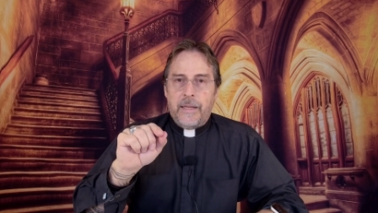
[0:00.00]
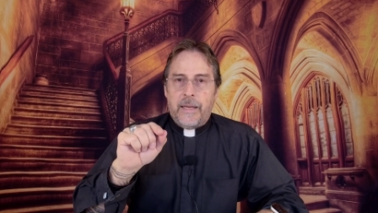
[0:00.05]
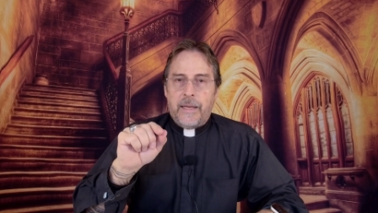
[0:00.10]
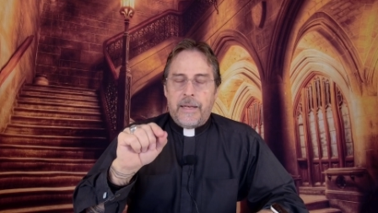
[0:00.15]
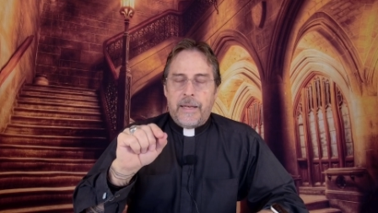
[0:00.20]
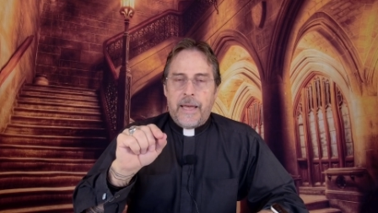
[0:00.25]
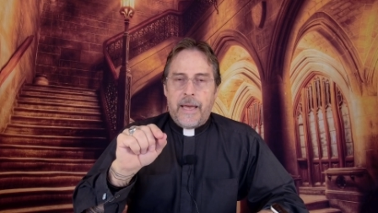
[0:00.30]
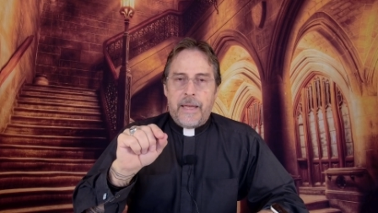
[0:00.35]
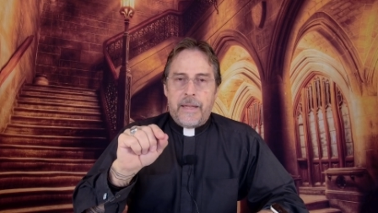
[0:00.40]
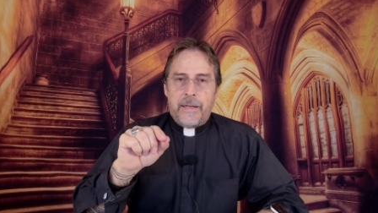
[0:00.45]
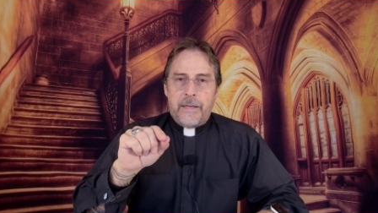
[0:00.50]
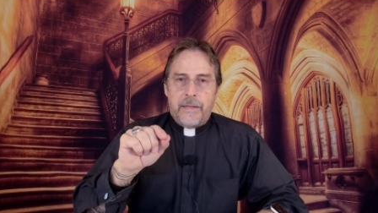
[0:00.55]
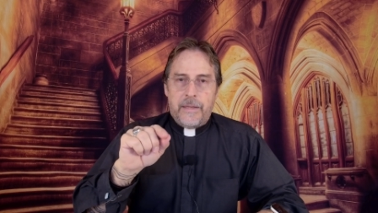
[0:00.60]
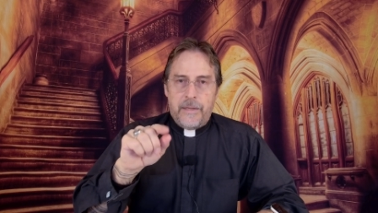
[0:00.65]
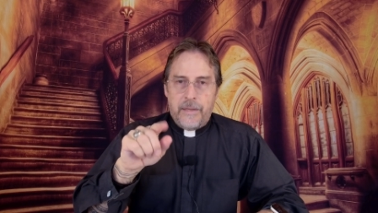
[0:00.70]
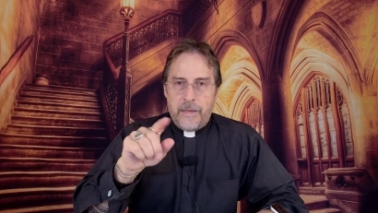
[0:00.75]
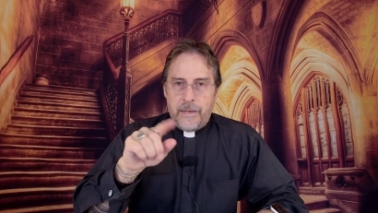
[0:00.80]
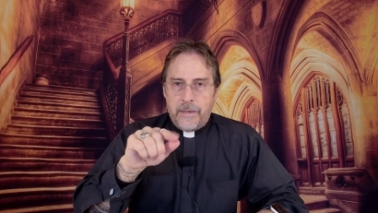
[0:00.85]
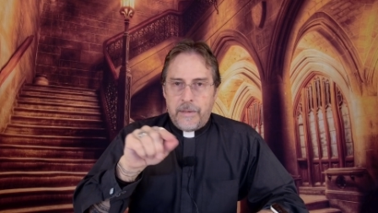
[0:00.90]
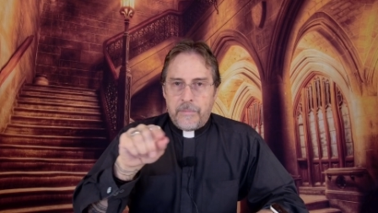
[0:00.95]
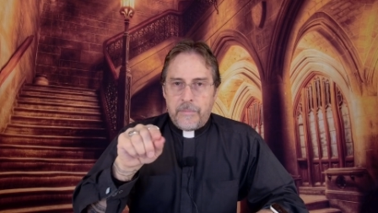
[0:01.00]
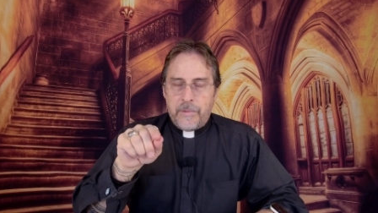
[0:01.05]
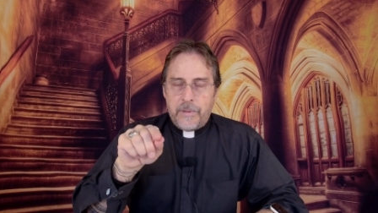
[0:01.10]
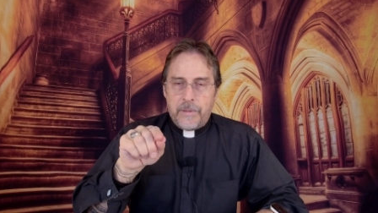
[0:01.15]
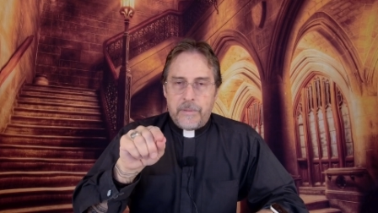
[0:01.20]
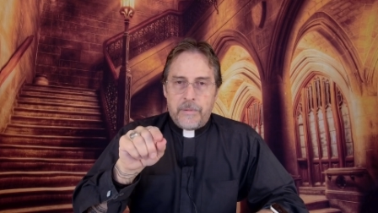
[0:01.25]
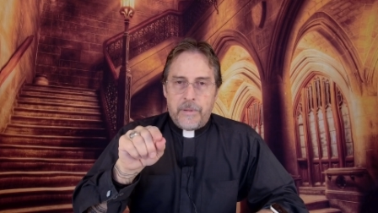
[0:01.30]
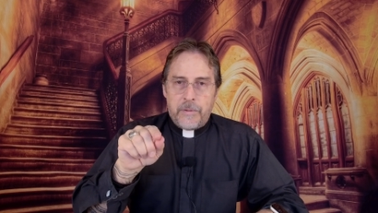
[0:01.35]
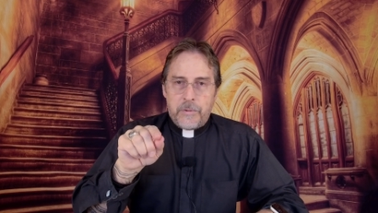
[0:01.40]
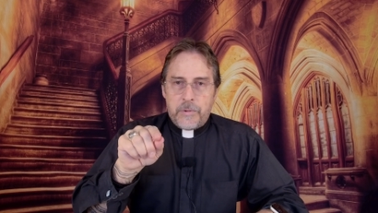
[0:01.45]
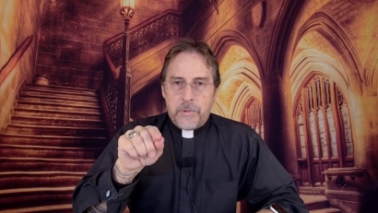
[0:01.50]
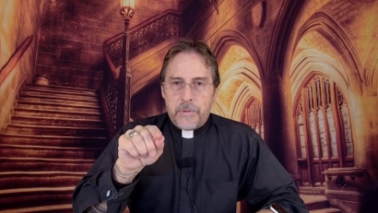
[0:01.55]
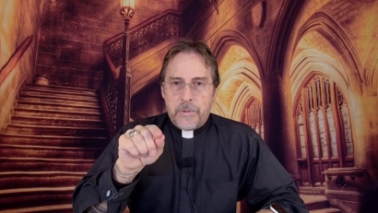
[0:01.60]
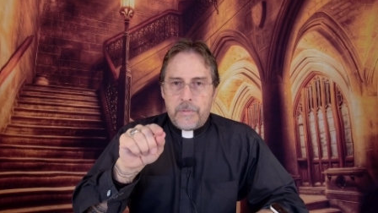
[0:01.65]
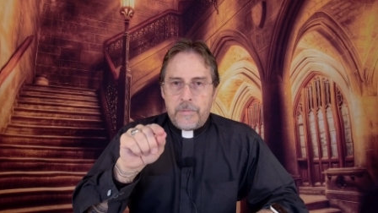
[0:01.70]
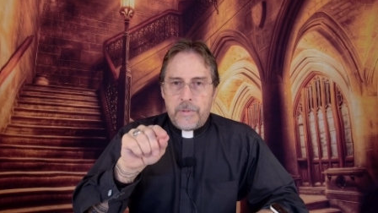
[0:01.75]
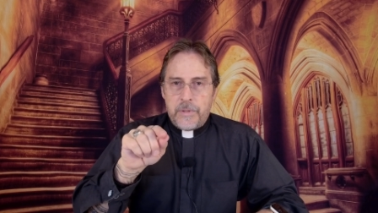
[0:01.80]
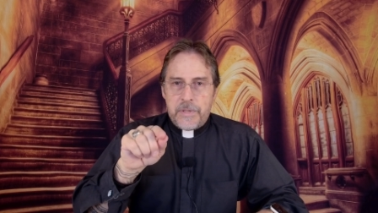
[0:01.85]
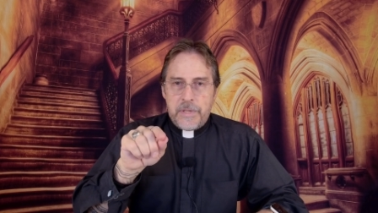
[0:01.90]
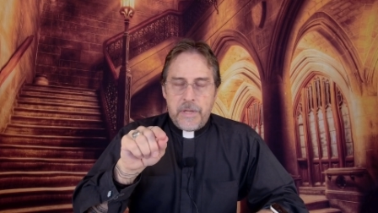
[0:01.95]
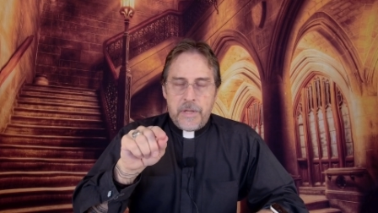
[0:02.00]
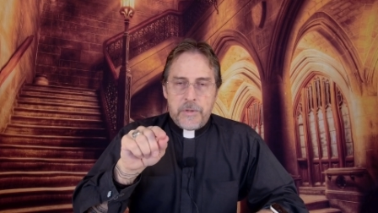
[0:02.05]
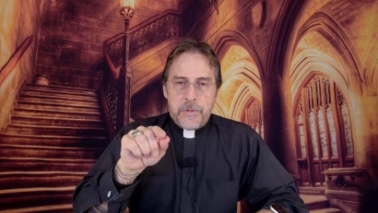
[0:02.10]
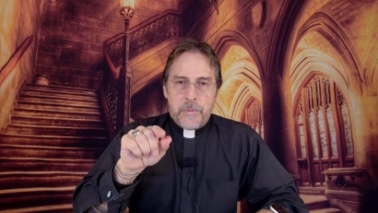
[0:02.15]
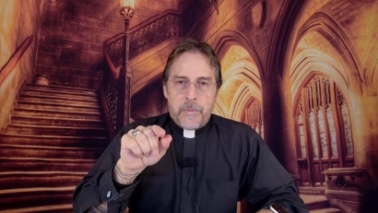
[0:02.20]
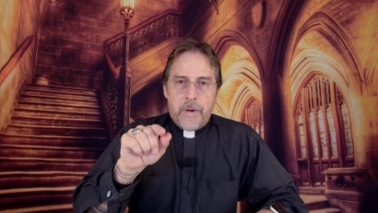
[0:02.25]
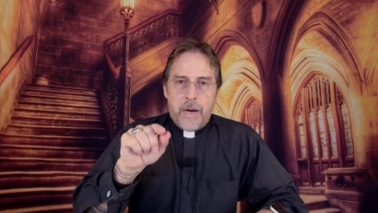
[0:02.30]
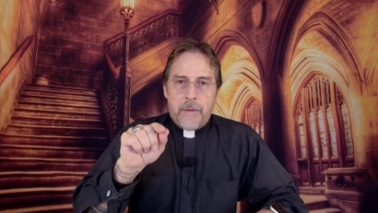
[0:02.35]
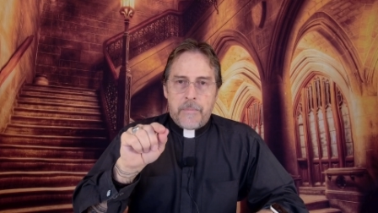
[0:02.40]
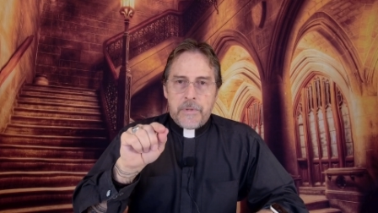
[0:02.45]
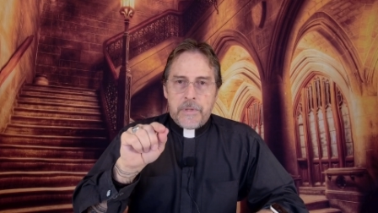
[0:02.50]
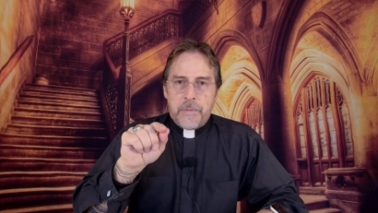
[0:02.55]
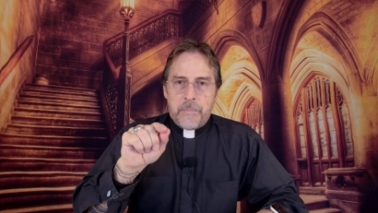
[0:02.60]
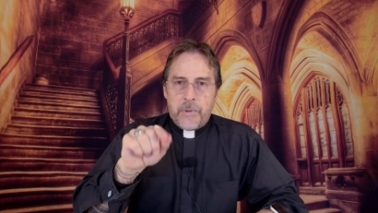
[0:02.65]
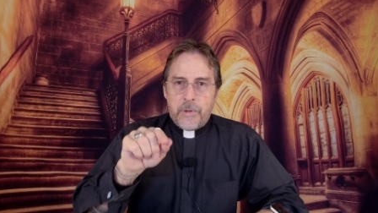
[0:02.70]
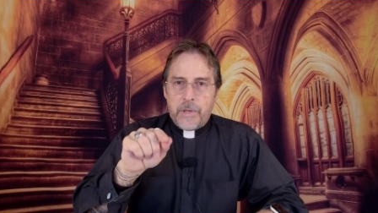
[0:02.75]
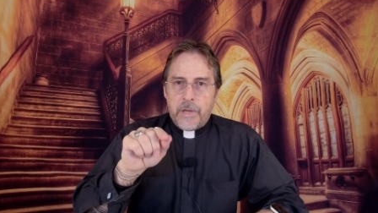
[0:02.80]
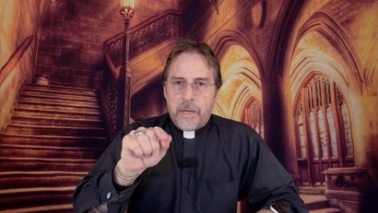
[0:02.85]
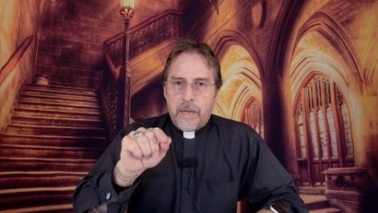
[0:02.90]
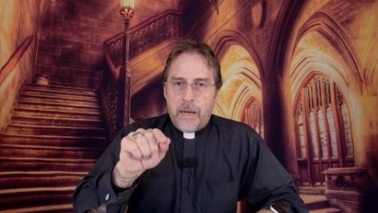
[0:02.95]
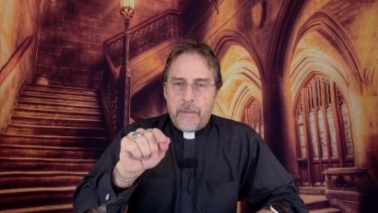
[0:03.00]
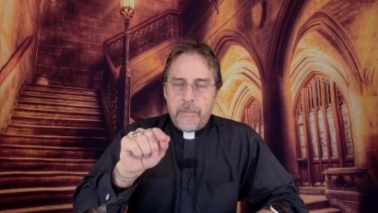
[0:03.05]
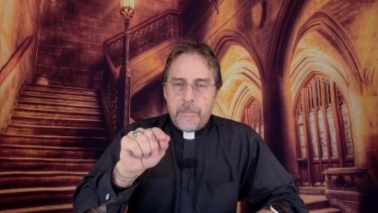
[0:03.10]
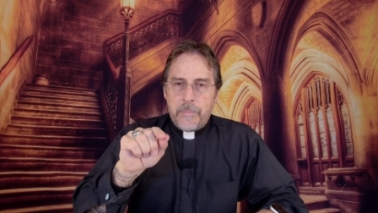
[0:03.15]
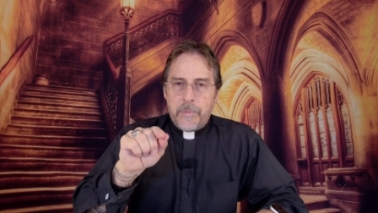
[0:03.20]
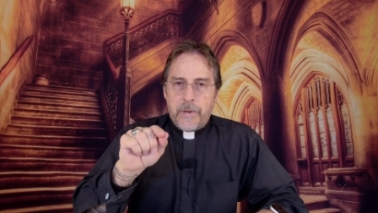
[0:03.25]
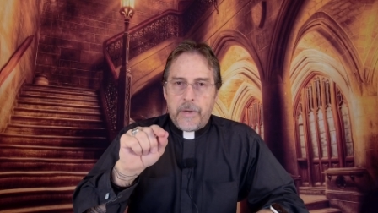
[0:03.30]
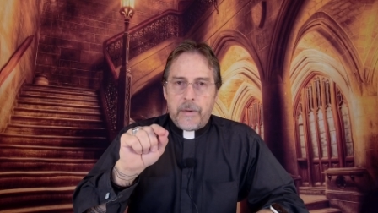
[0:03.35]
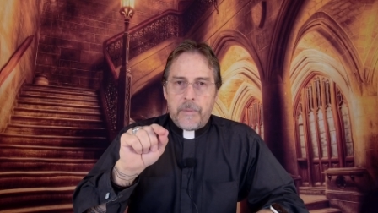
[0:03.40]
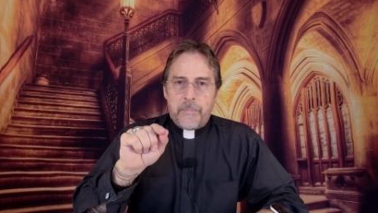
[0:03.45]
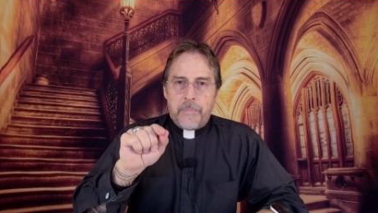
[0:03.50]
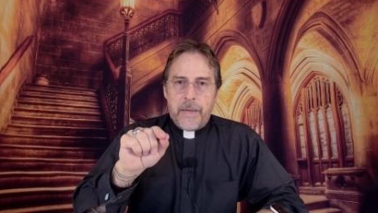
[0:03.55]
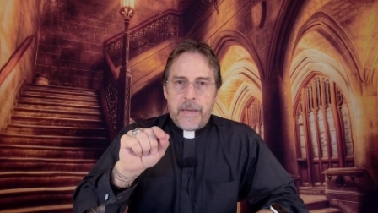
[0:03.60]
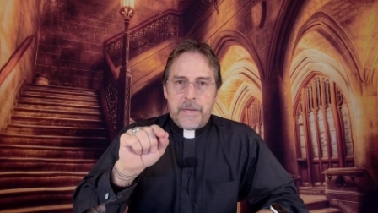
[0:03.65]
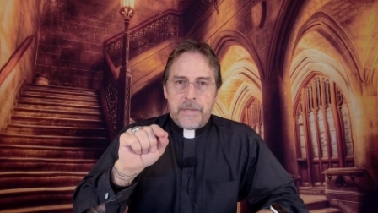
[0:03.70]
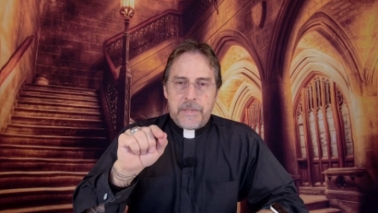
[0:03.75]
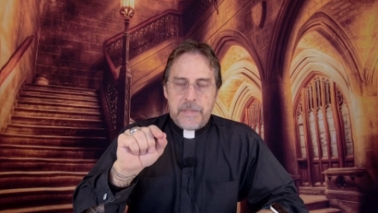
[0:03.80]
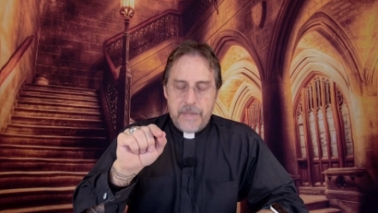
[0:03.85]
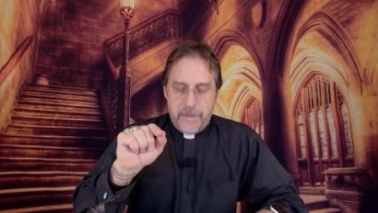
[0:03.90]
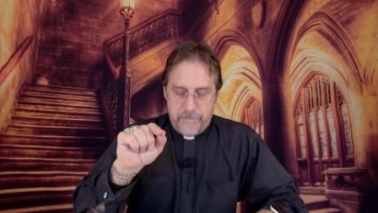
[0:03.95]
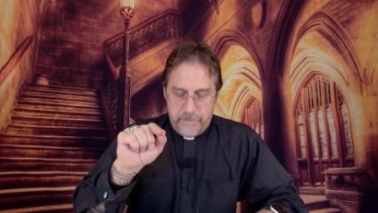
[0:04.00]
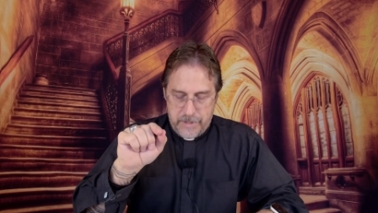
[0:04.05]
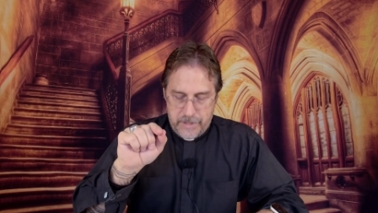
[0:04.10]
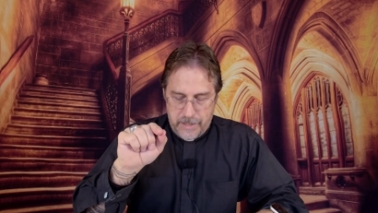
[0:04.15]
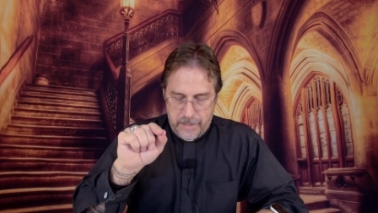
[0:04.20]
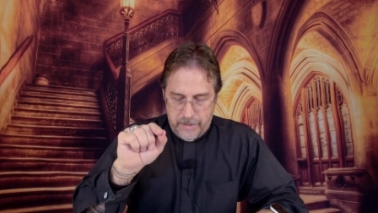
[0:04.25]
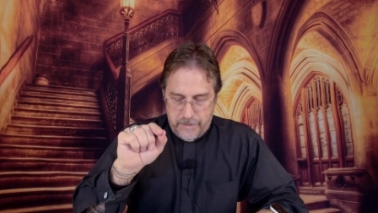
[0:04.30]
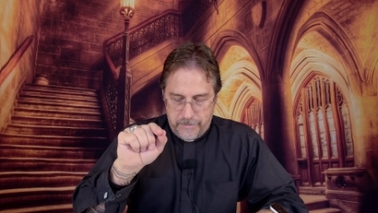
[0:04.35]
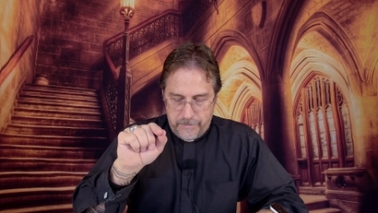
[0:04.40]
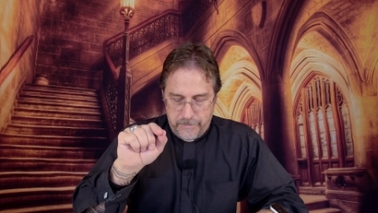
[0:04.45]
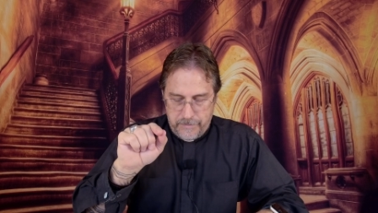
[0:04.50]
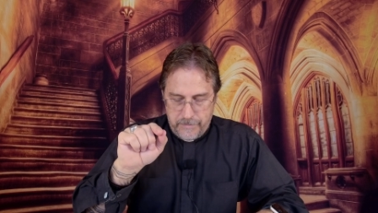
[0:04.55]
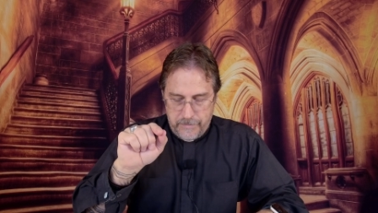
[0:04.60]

And that uh, there's, you see those requirements in the Book of Common Prayer, page 17.